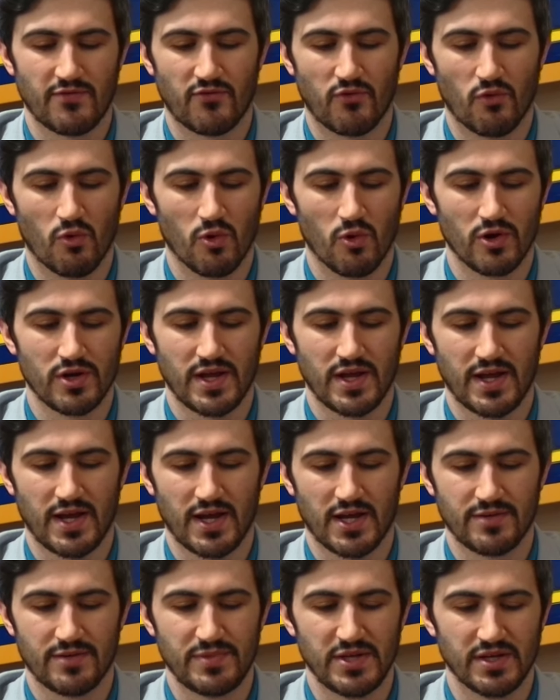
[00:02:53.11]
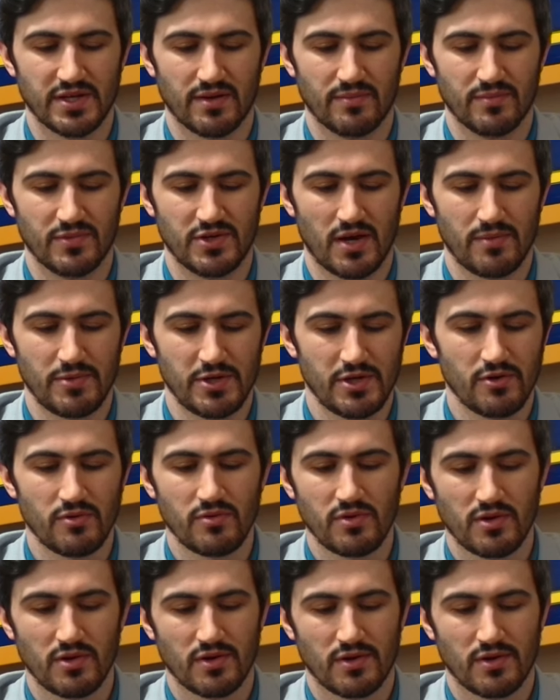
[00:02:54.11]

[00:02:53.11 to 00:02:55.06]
Ford, and BMW.